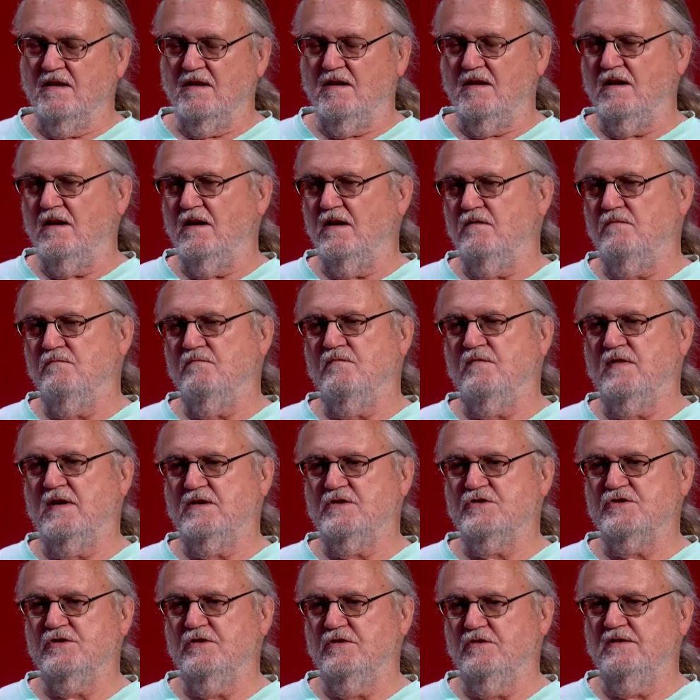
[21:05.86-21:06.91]
the
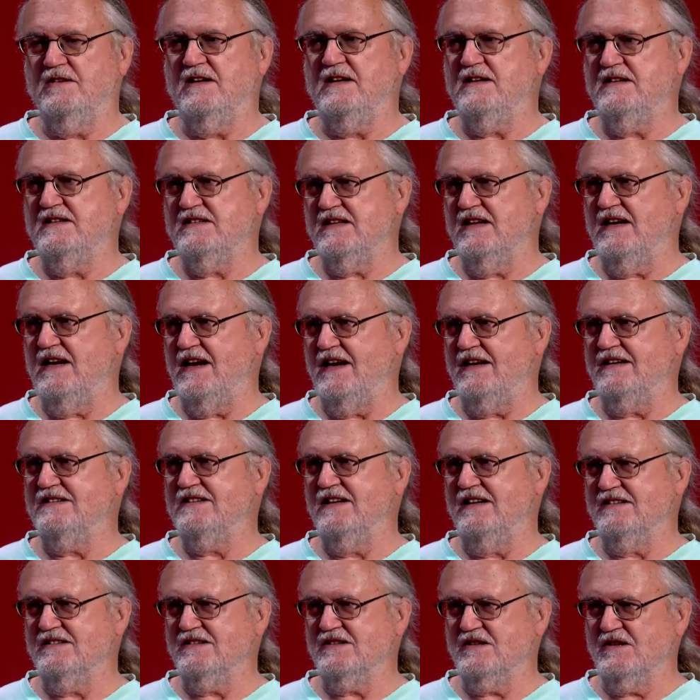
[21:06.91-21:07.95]
functional needs and
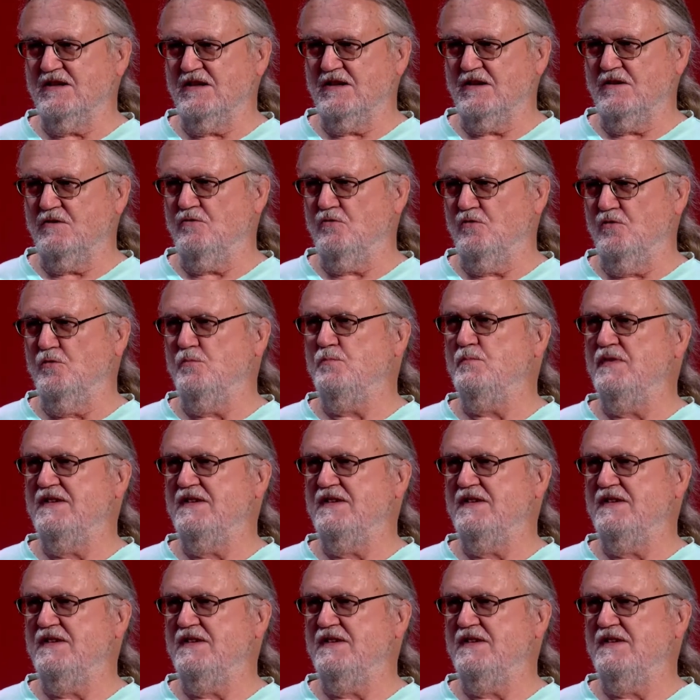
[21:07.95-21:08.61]
access group.